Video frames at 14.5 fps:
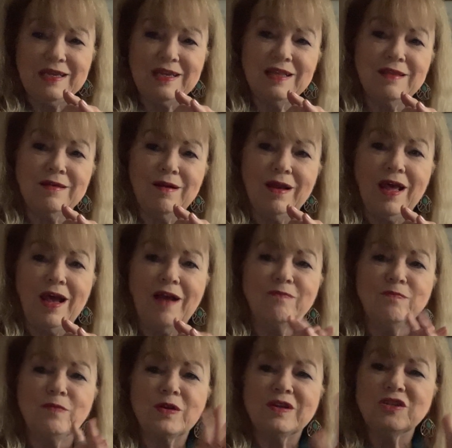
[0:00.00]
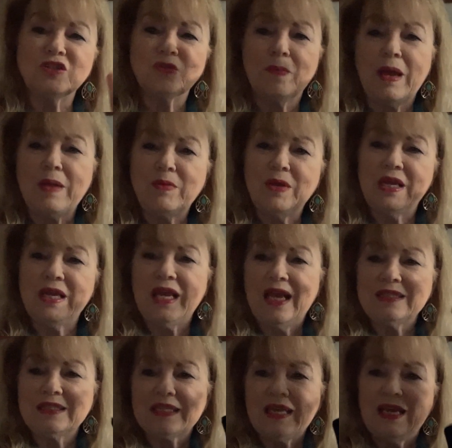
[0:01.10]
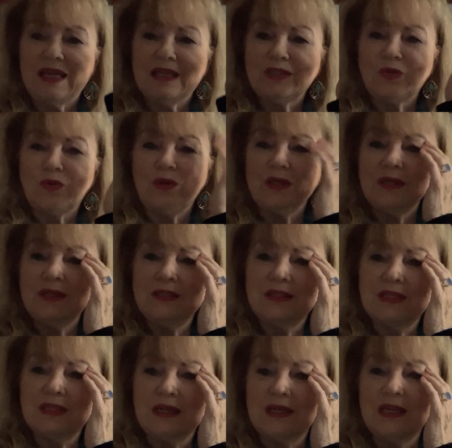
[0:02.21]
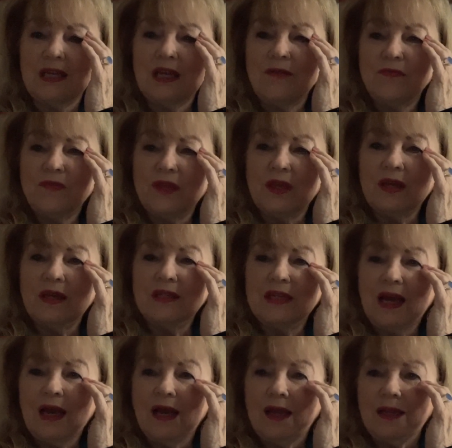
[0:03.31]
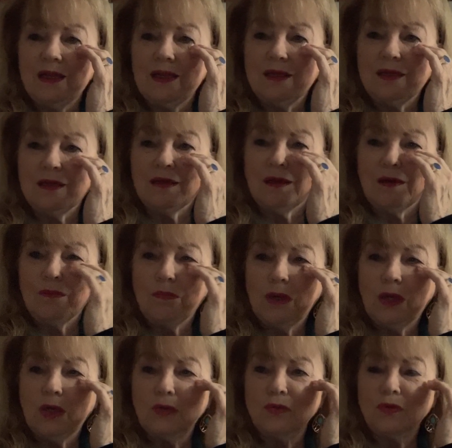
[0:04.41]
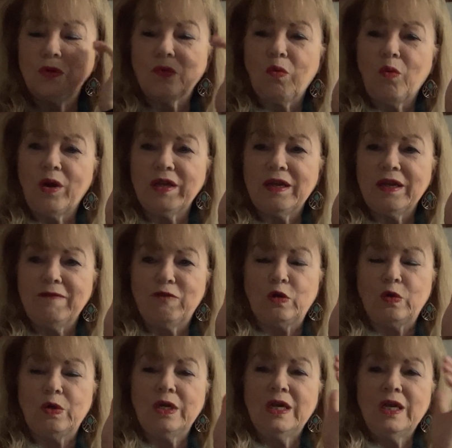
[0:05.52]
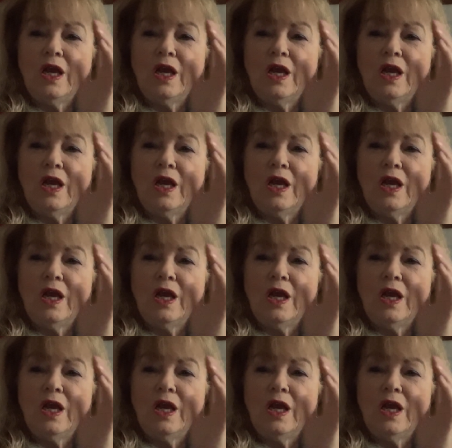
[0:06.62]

in their life because maybe he has cancer and he's in dying mode or whatever?